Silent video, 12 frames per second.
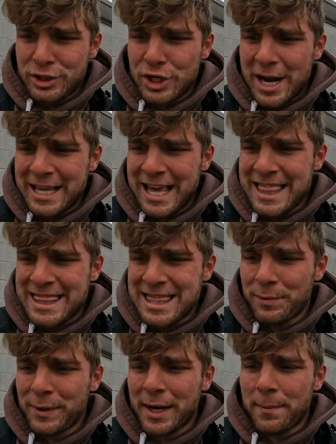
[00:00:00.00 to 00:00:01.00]
shiny, and
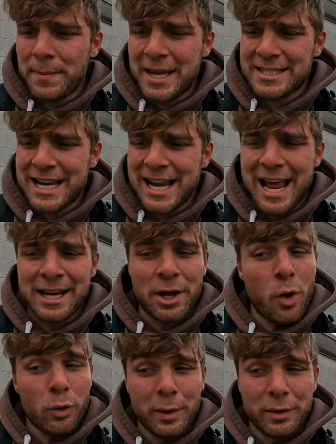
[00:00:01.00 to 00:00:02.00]
then we got a Mantine hiding
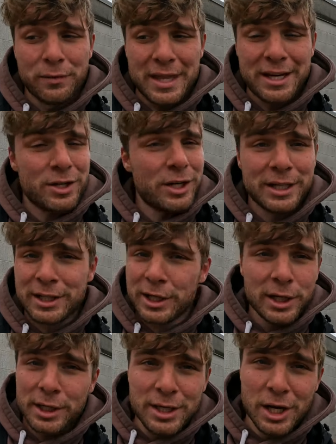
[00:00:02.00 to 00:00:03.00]
all the way over there.
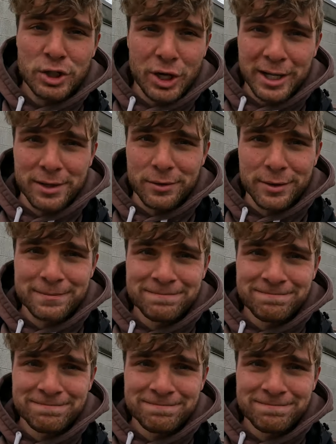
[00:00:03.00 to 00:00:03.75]
Not shiny either.